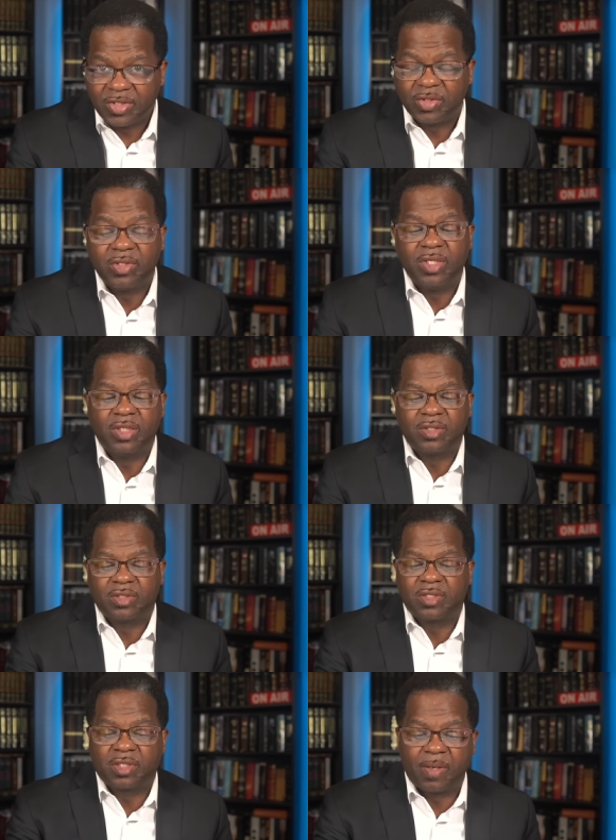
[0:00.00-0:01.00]
entered
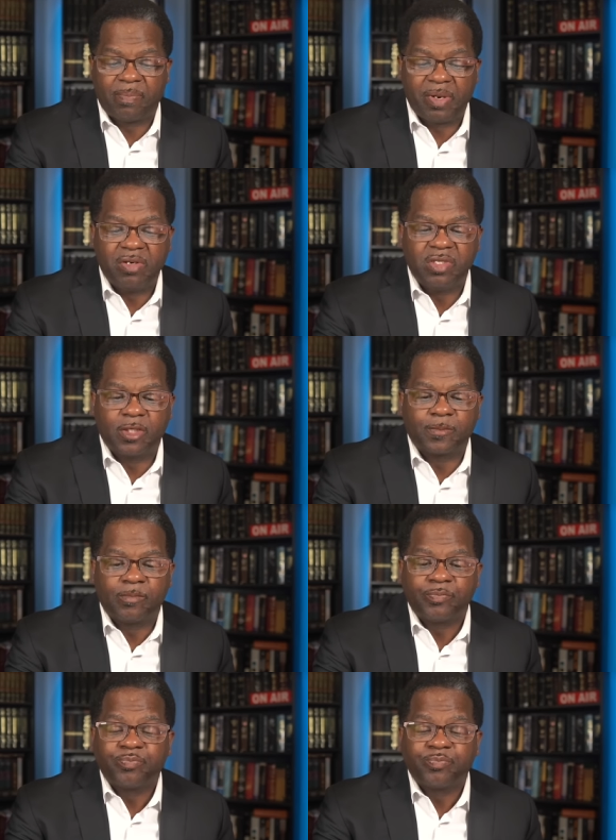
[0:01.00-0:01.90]
into Capernaum,